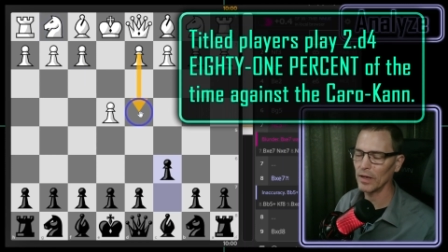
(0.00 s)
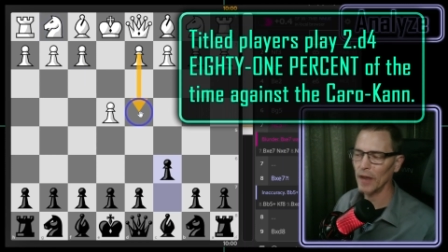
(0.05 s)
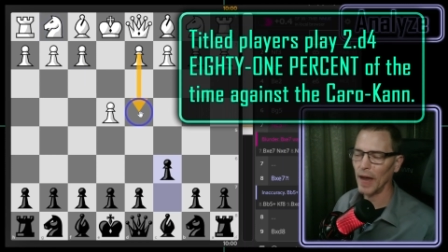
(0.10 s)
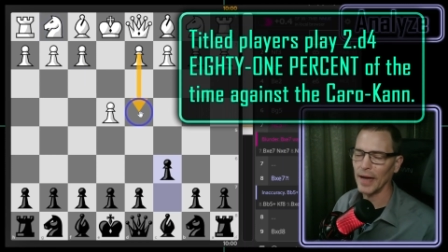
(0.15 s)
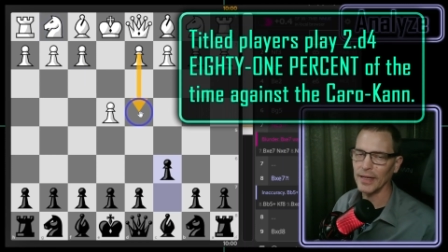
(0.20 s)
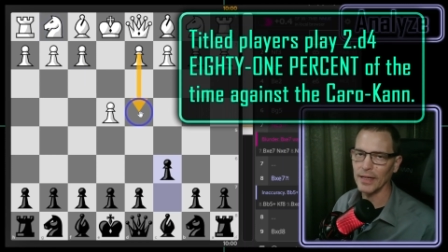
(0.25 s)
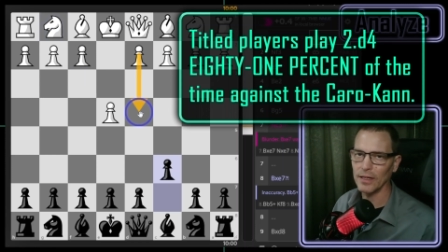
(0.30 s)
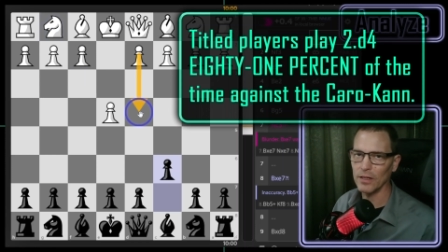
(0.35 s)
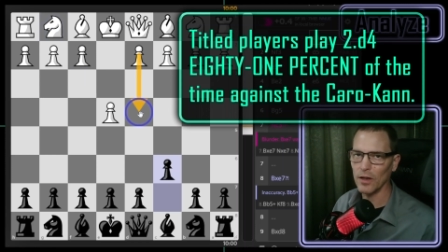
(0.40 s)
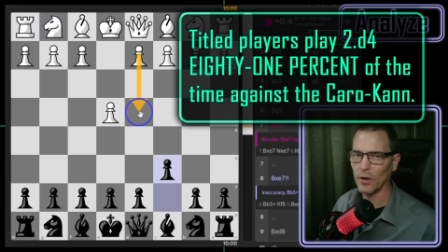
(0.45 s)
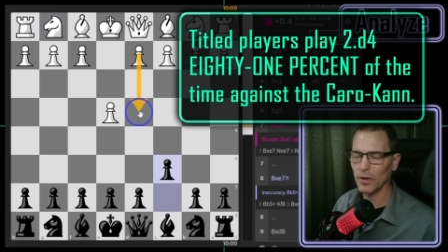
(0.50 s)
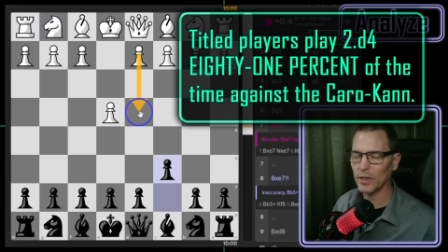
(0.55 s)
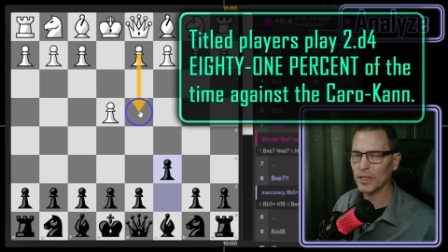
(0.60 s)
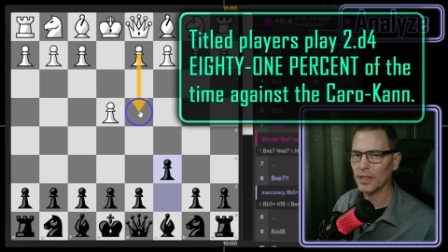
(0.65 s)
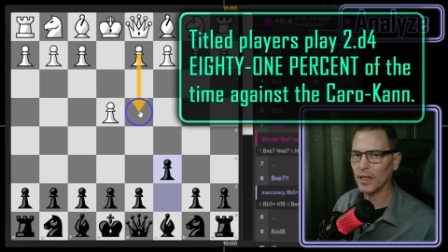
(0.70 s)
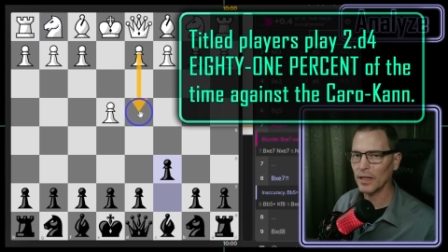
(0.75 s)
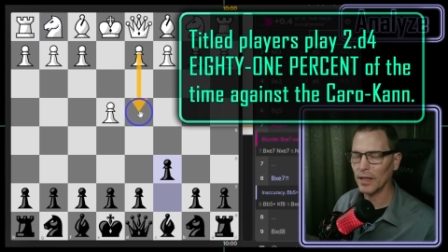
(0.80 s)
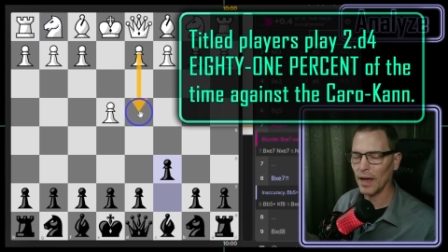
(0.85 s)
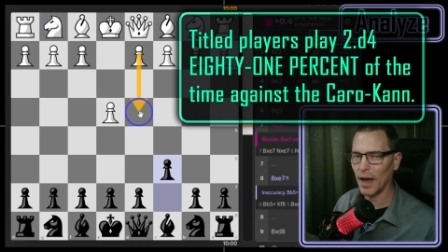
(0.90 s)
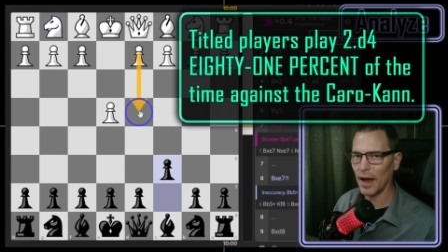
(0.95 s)
I did notice
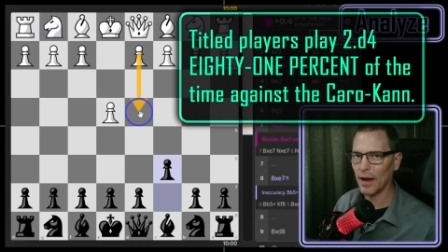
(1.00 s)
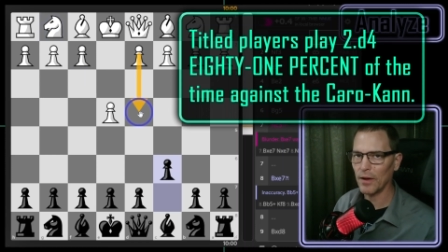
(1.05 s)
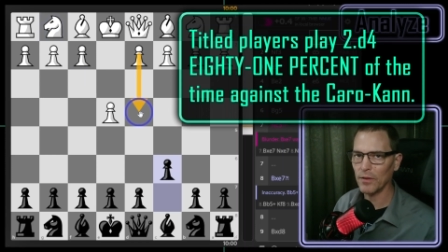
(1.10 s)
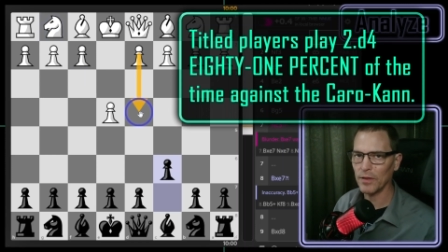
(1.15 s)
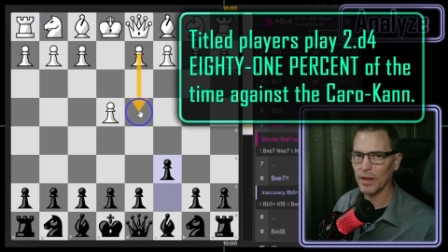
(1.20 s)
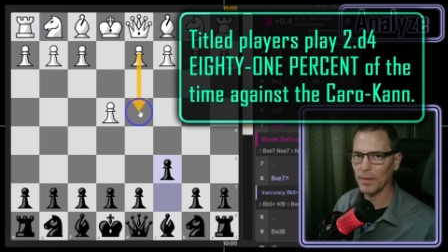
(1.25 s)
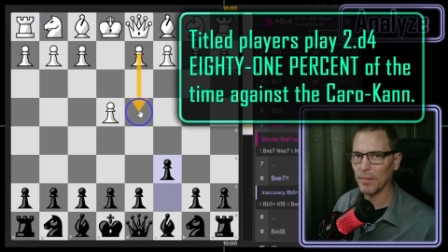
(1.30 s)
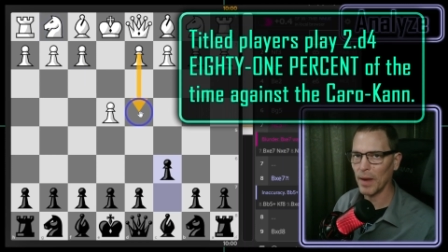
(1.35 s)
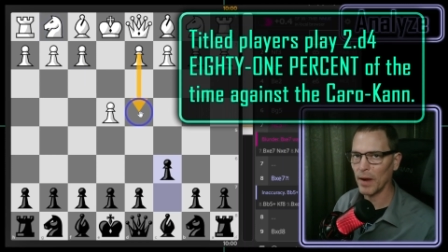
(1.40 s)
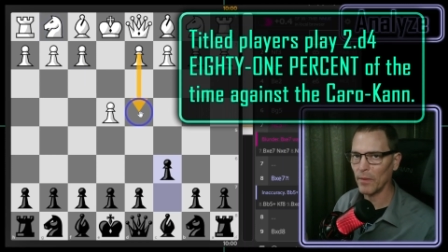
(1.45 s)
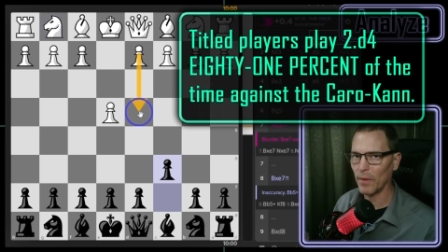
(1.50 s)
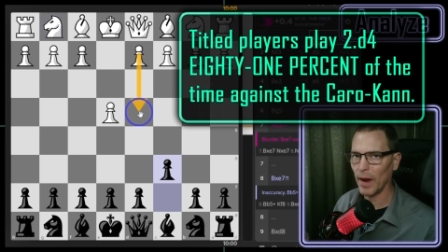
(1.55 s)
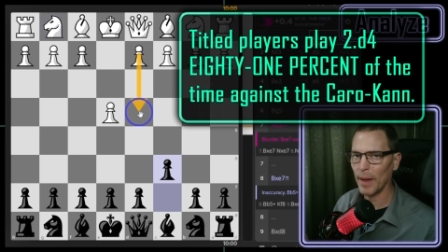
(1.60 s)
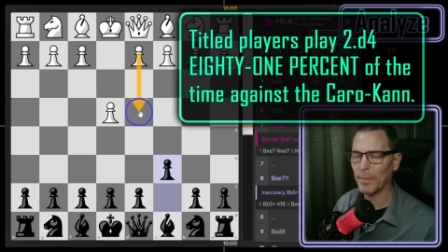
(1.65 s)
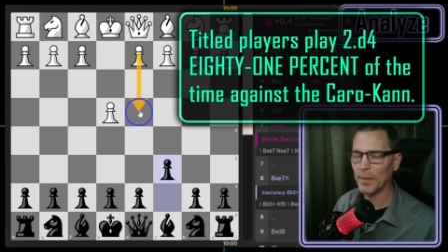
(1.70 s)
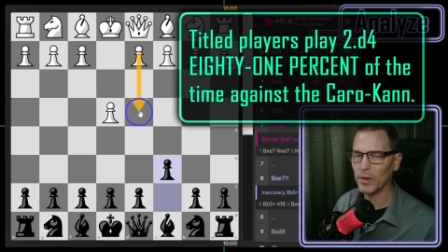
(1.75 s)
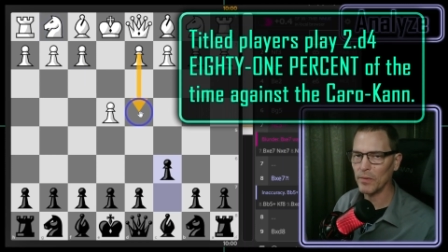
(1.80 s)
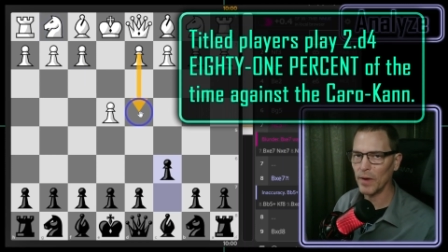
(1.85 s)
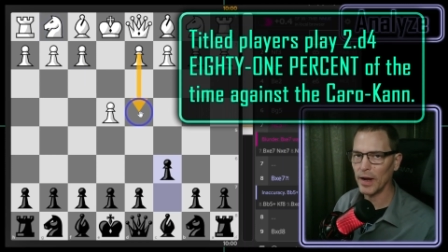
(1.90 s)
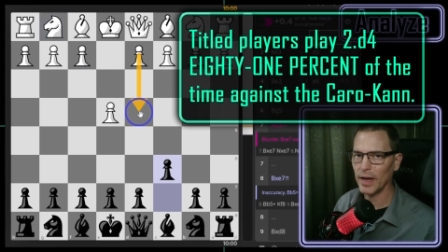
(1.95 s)
that the higher that my
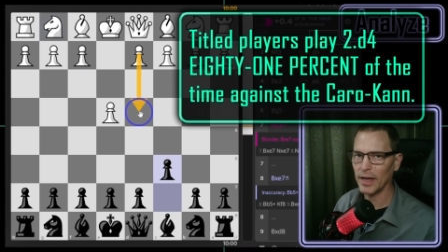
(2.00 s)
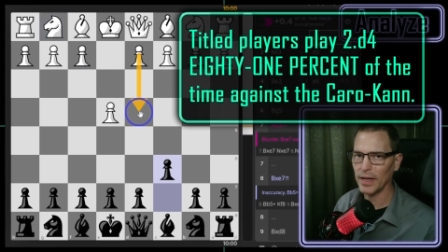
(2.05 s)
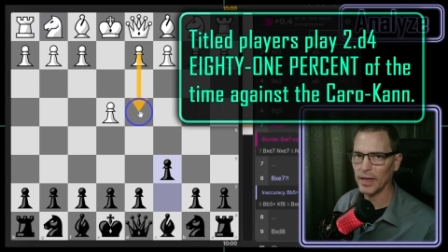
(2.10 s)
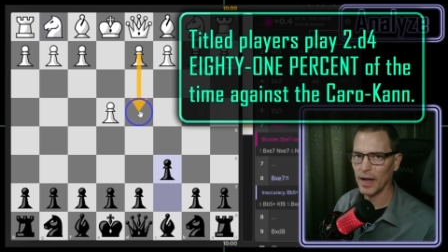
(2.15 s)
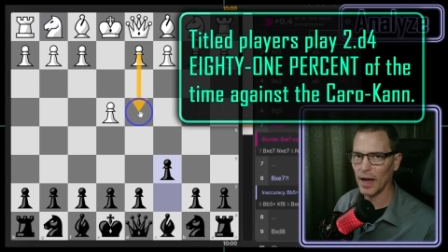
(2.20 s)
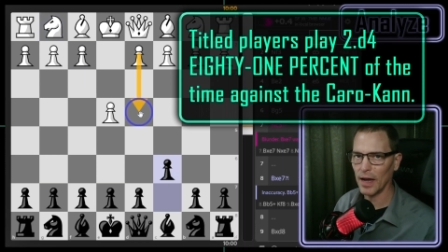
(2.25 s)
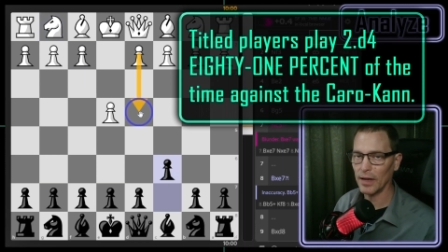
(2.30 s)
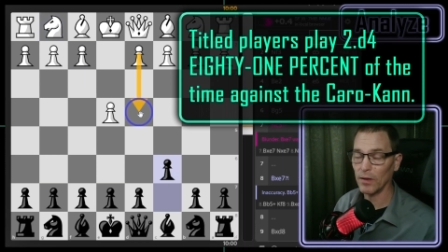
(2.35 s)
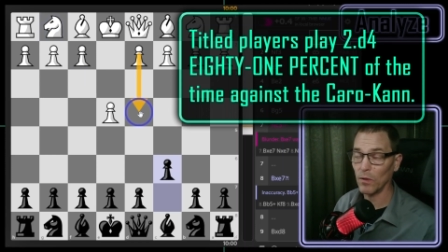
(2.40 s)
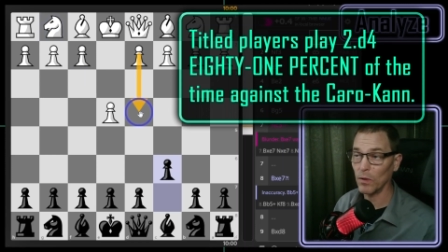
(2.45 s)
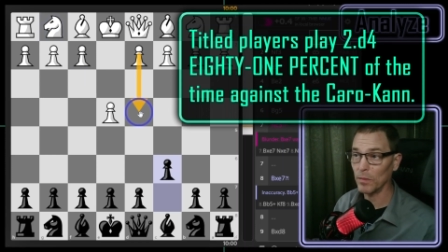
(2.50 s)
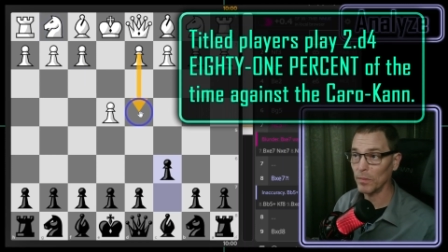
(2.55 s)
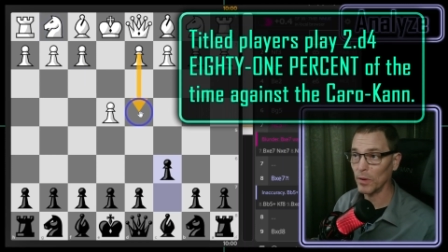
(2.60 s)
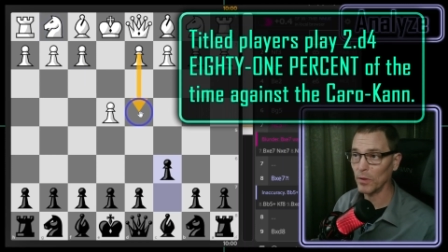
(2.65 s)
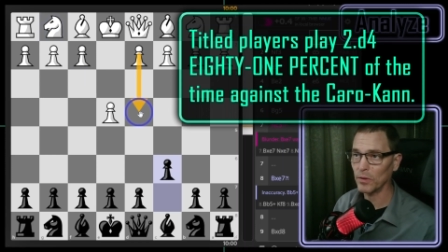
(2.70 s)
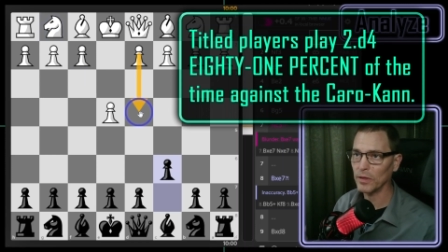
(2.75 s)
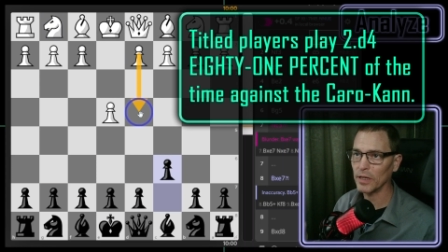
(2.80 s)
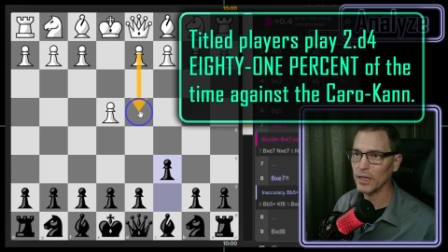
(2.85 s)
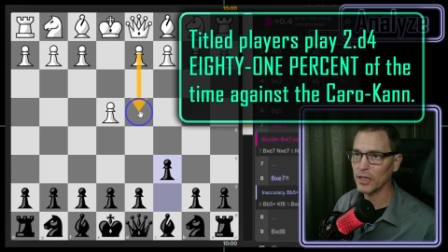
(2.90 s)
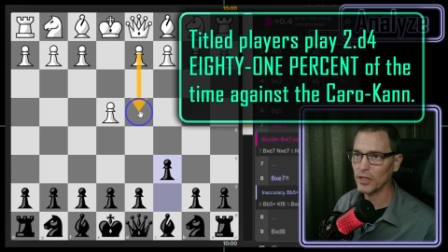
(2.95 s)
rapid rating got on
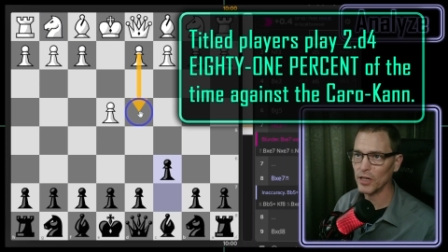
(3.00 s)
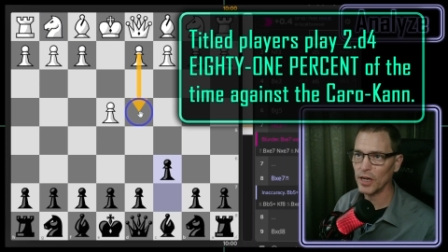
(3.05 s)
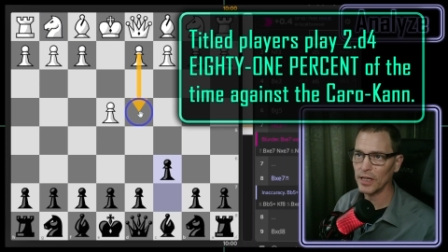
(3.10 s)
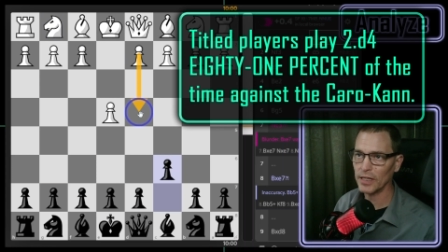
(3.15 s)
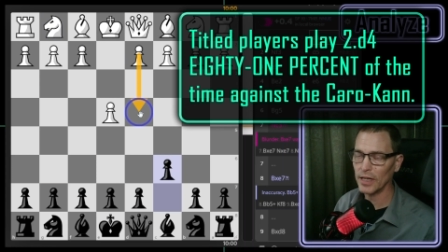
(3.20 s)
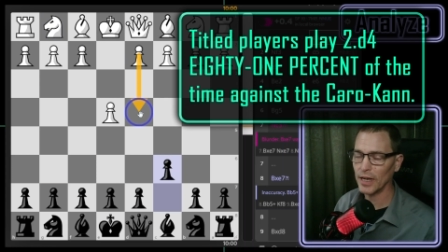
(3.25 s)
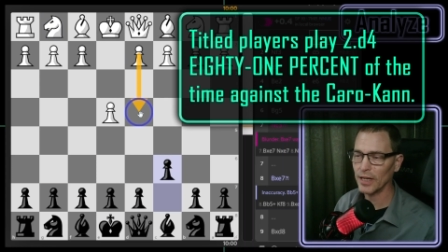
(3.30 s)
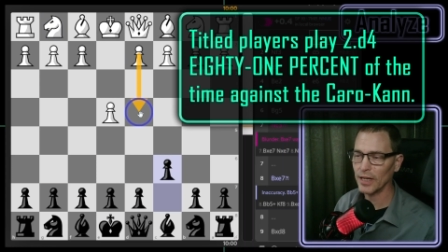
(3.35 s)
both Lichess